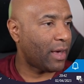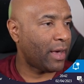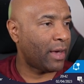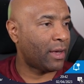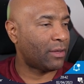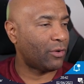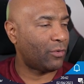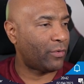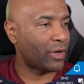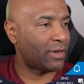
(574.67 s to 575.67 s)
and
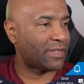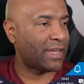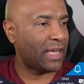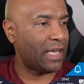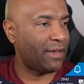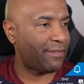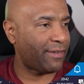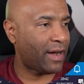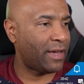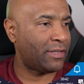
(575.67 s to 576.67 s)
we're going to say
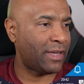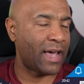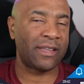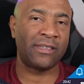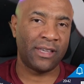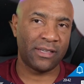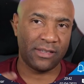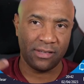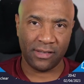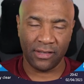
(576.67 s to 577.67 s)
if ID
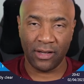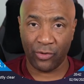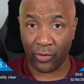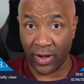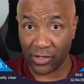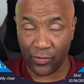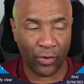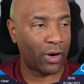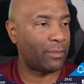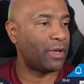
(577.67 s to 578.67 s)
exists in the request
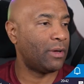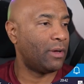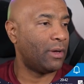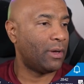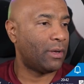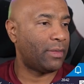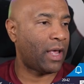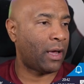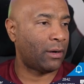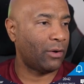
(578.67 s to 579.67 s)
form,
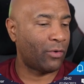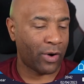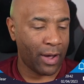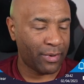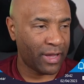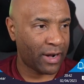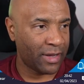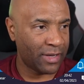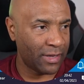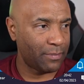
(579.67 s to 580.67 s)
then grab that
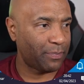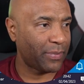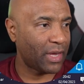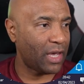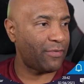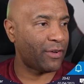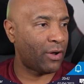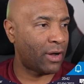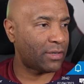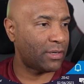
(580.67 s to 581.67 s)
ID. If
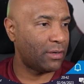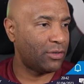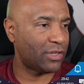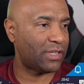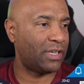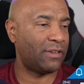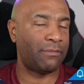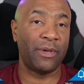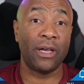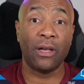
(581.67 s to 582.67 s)
not, just give
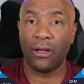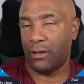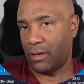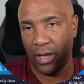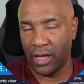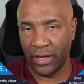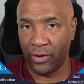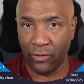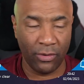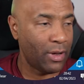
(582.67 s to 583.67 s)
me a
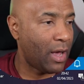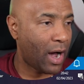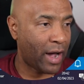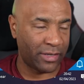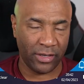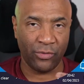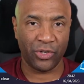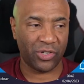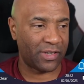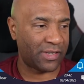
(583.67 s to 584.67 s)
new ID,
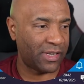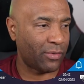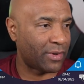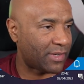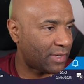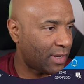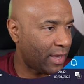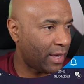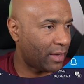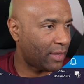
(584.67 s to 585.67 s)
which is a sequence,
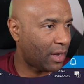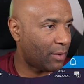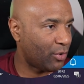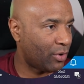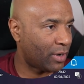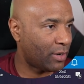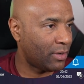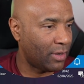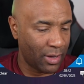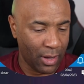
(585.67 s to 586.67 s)
and I'm going
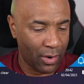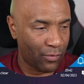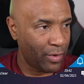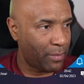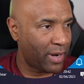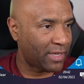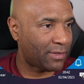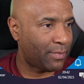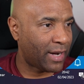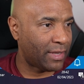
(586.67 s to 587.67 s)
to
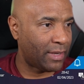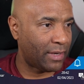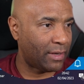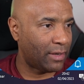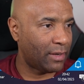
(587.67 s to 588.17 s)
replace by the